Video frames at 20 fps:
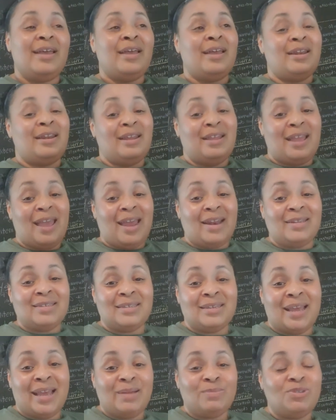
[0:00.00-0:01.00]
And he got
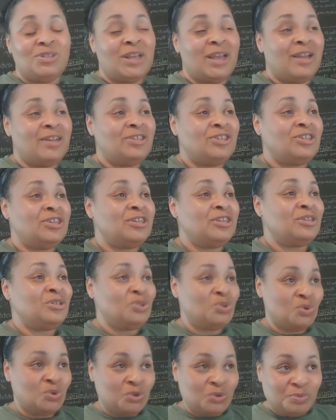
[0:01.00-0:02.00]
his name changed to
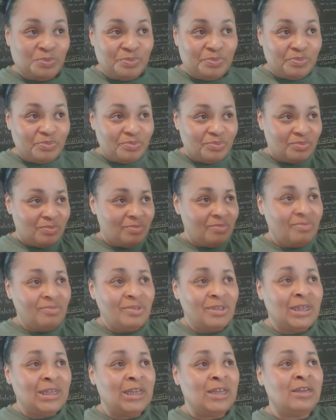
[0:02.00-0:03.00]
Israel.
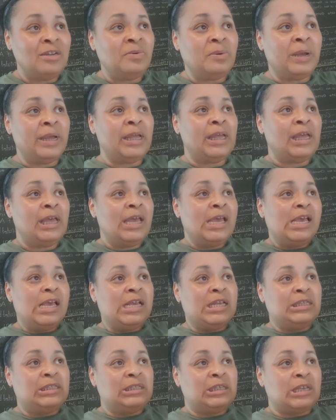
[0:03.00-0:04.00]
Anyway,
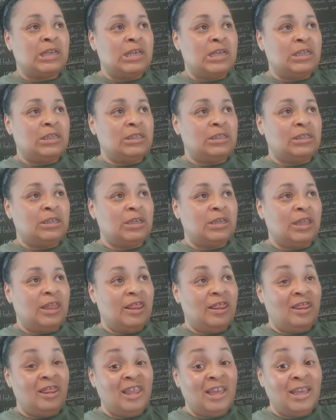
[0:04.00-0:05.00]
it says,
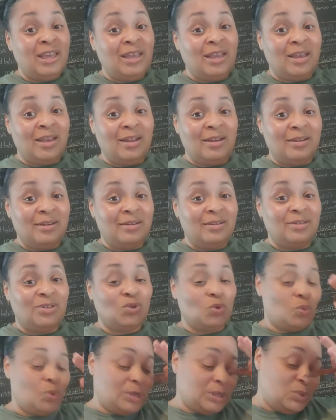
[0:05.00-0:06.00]
then.
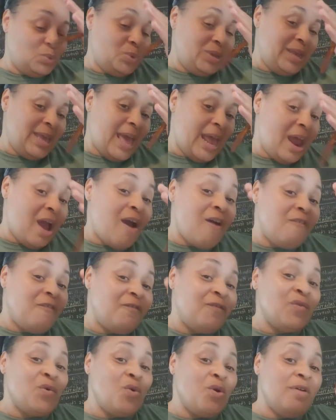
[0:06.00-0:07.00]
So once we get all
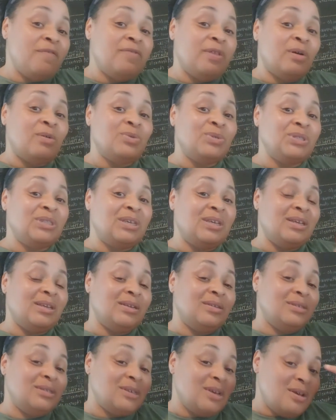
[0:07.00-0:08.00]
four of those
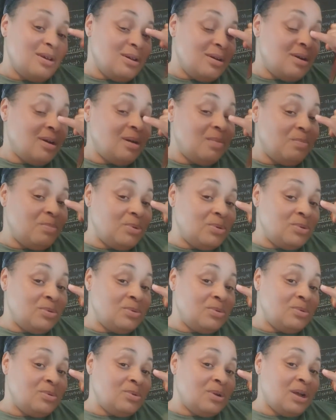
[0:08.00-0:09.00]
things humble
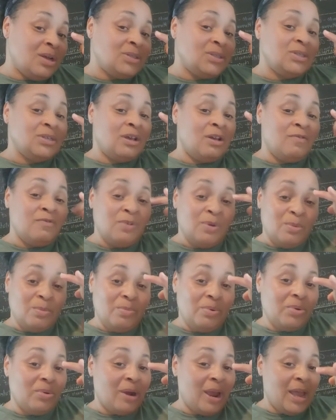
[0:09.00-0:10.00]
ourselves,
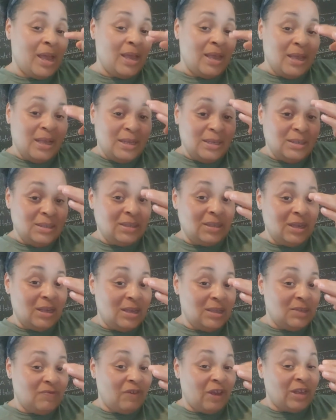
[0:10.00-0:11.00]
pray, seek
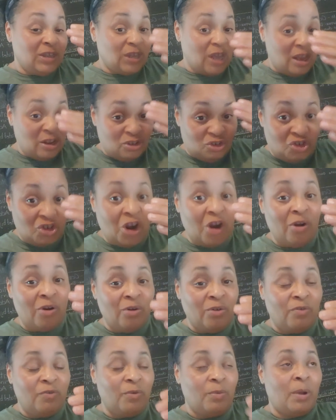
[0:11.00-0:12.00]
his face, and
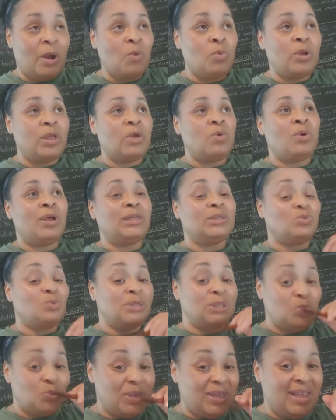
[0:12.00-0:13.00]
turn from our wicked ways.
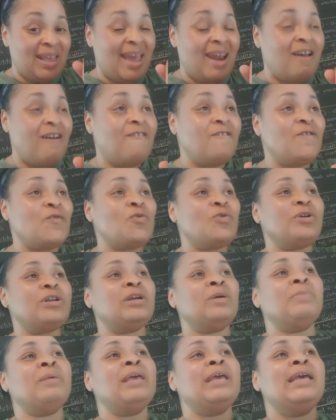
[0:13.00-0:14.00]
Once we get all four of
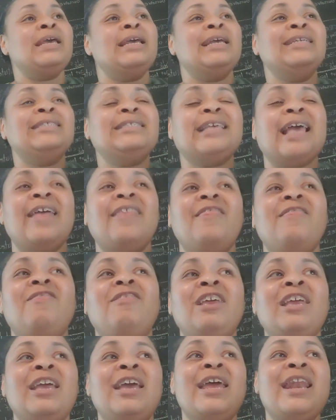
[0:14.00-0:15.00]
them, he say,
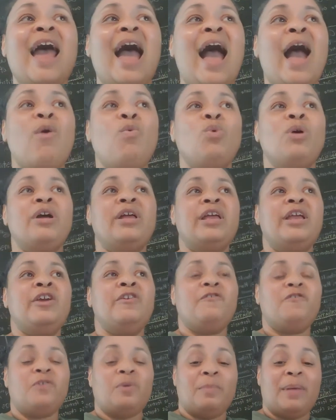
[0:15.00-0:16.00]
then I will
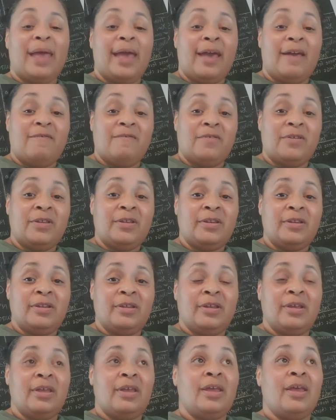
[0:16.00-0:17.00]
hear from heaven
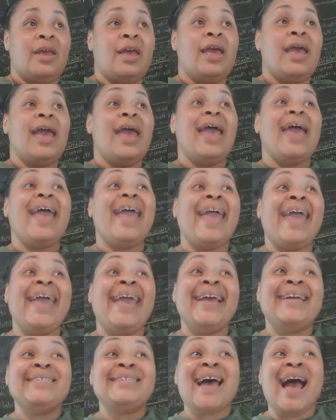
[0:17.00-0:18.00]

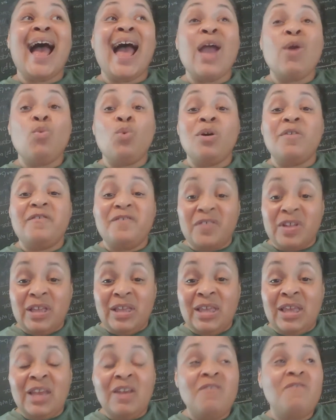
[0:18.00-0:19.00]
and I will
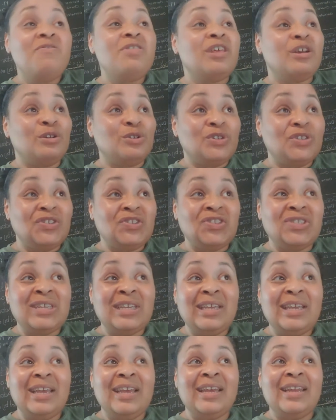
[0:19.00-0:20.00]
forgive their
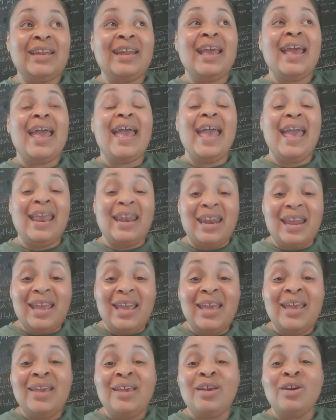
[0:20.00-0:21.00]
sin and
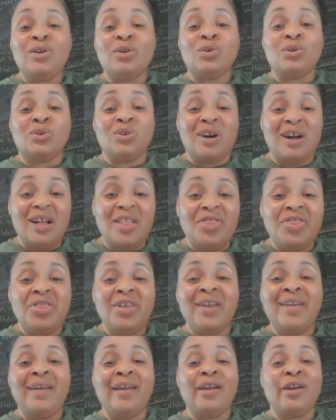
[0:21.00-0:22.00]
heal
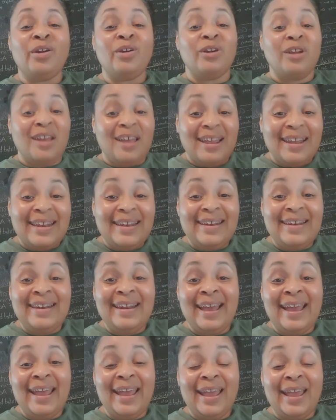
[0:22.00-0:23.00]
their
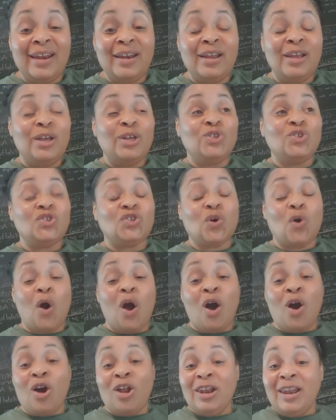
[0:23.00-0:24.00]
land.
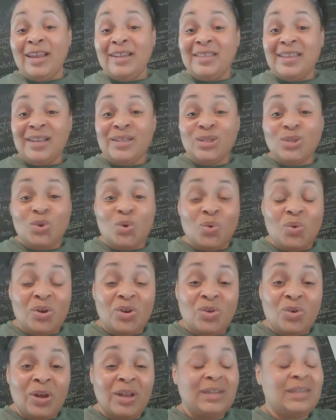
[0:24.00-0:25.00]
So all that that's
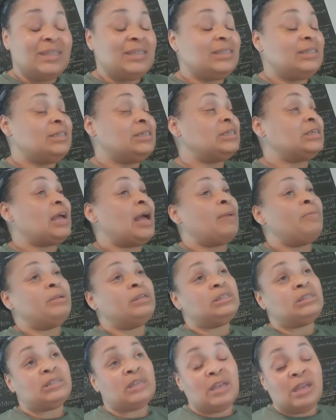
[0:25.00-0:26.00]
going on, look, I've
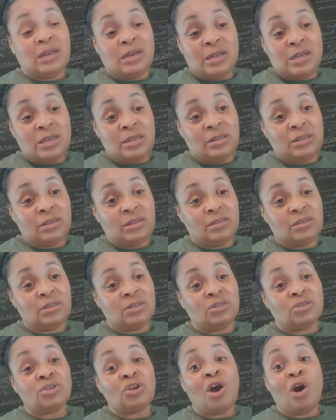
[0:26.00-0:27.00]
been saying this
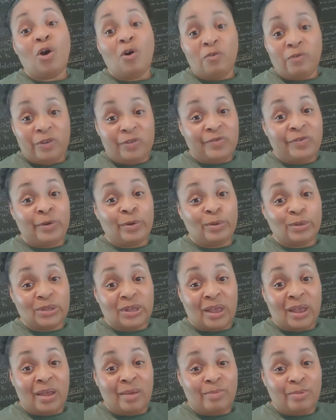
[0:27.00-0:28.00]
since COVID first
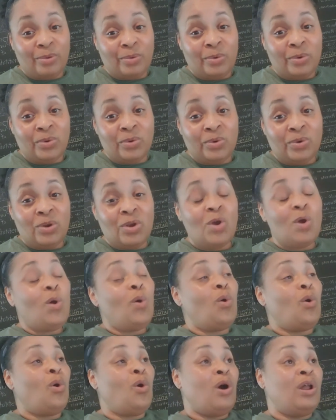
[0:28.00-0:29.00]
came through.
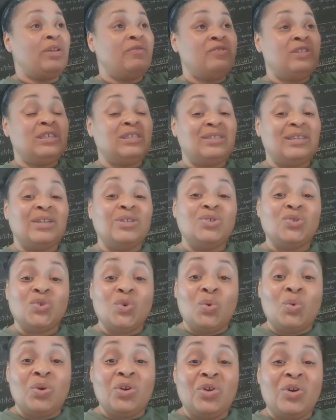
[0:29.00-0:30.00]
All of this that is
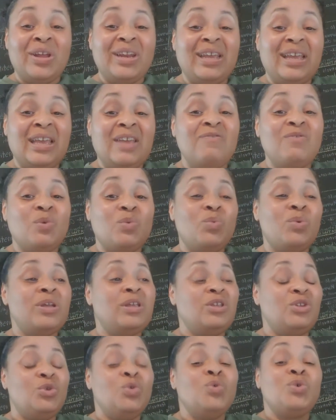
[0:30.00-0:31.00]
going on, even
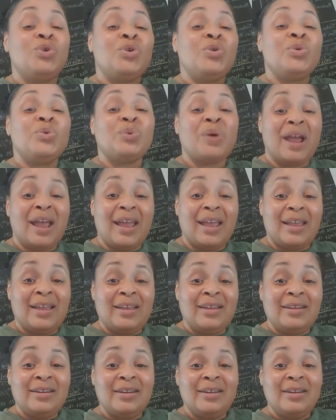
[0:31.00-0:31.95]
with Ukraine,